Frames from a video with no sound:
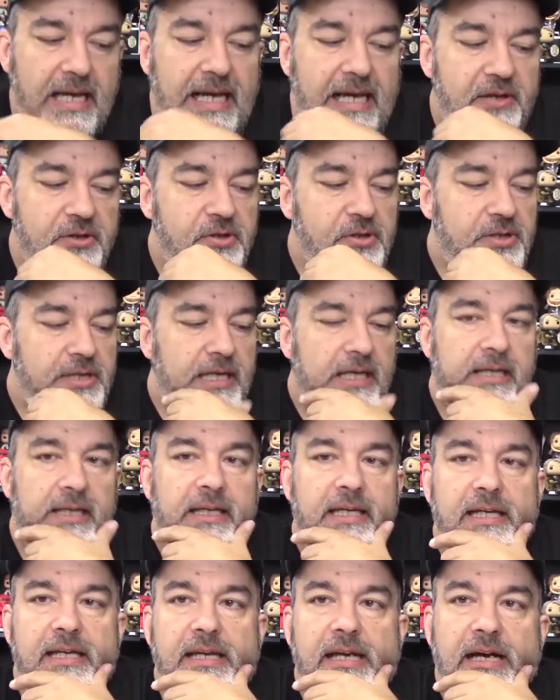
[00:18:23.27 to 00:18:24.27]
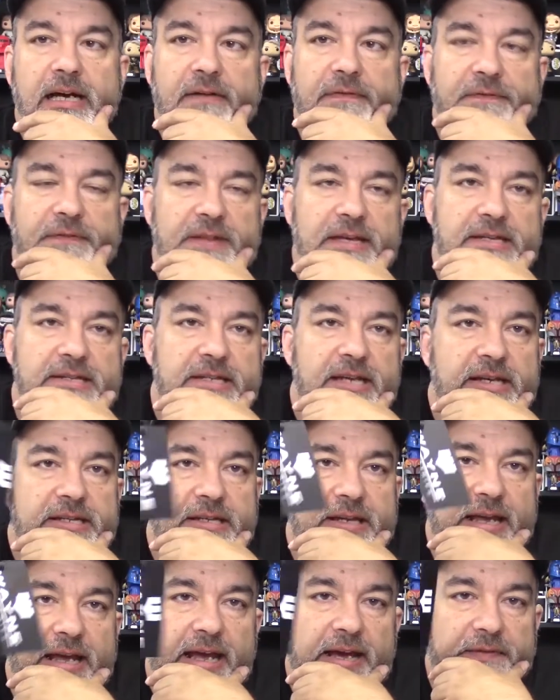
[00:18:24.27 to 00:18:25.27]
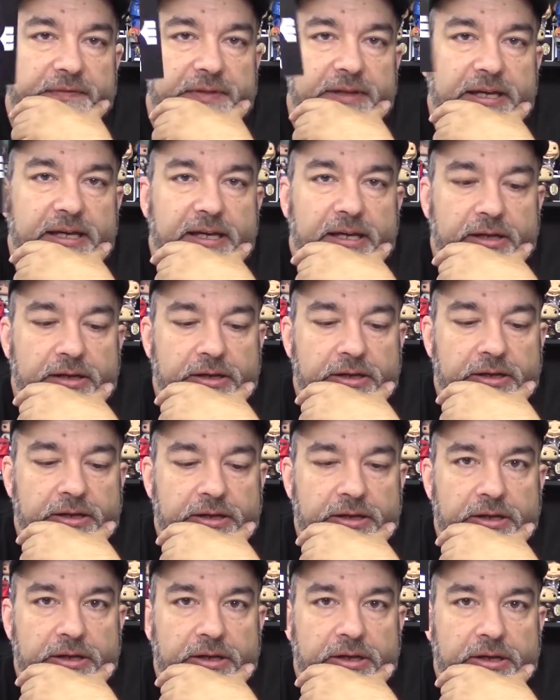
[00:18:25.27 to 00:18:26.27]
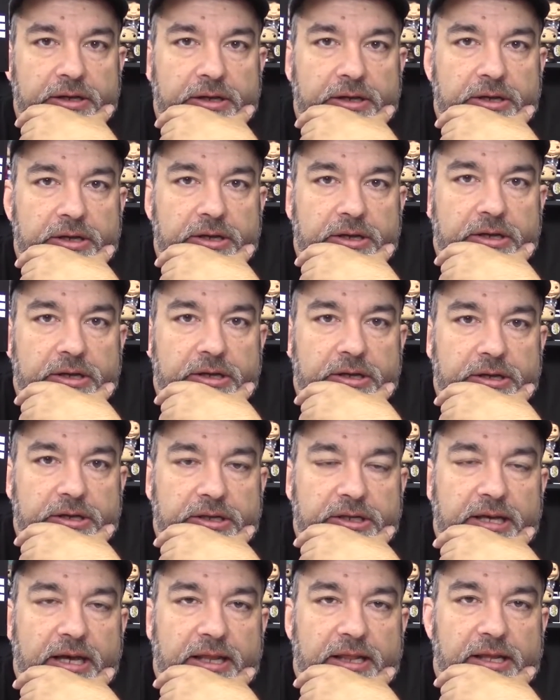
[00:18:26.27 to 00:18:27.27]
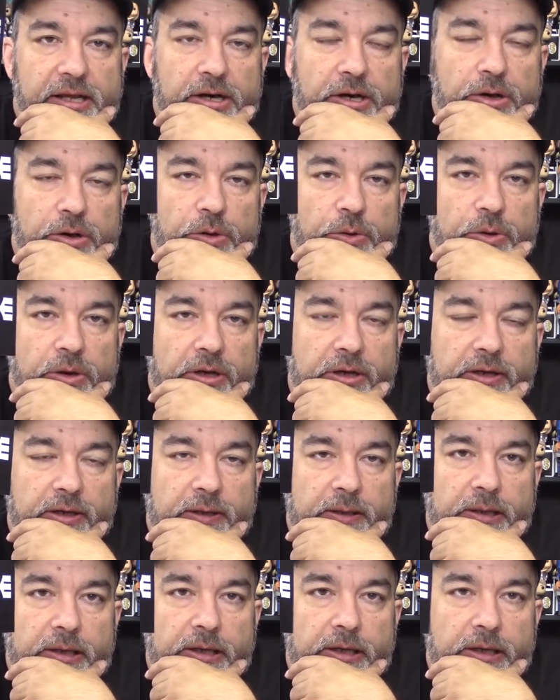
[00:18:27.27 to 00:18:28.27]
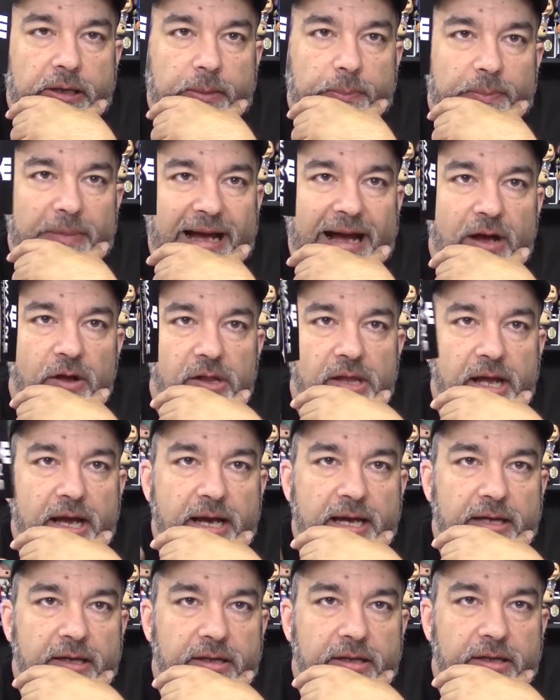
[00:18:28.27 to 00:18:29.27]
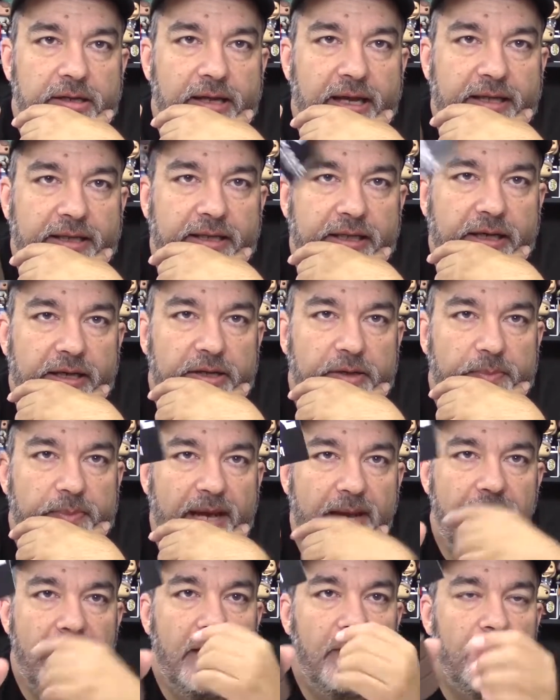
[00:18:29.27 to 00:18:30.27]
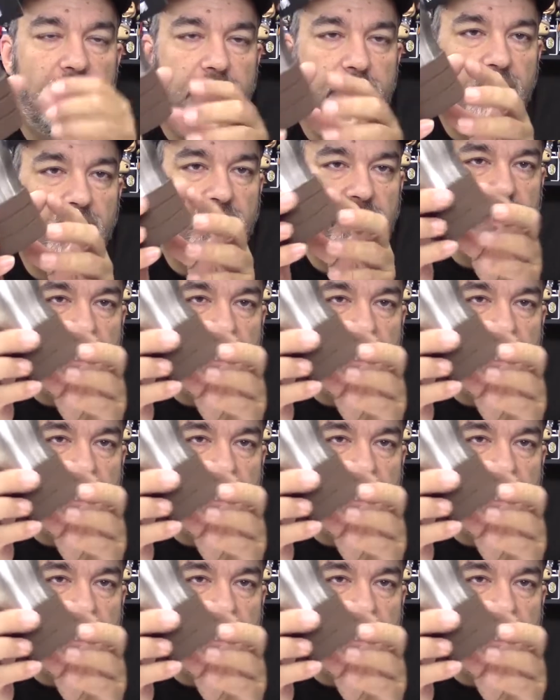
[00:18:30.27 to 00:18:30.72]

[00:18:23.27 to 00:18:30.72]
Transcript: Interestingly enough, this doesn't have the yellow outline like the other Batman Rebirth